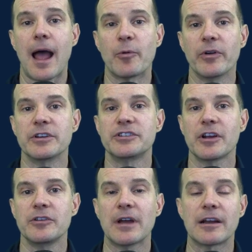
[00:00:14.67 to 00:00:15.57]
I'm going to
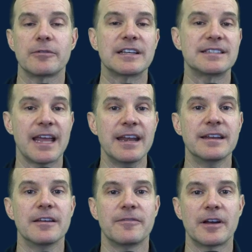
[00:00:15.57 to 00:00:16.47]
show you how to
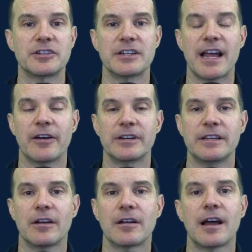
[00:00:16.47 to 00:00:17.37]
extend
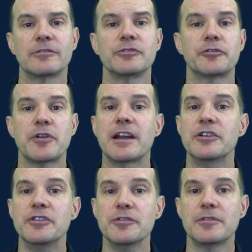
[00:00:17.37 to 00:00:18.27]
functionality on how to
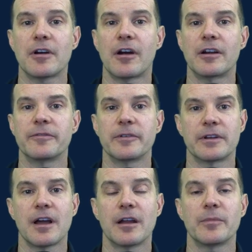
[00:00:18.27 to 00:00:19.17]
create a new card
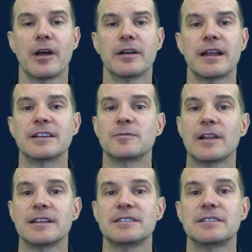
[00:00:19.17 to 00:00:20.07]
for the Kanban, as
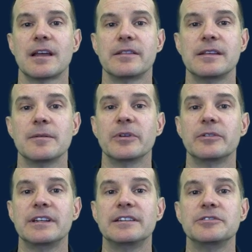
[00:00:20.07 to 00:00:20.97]
well as the
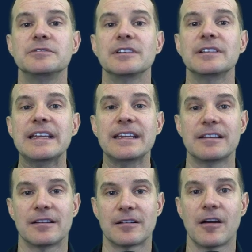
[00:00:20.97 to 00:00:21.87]
ability to
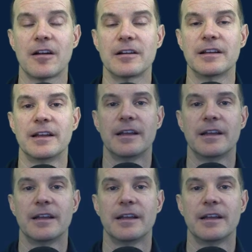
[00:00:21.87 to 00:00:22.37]
delete a card.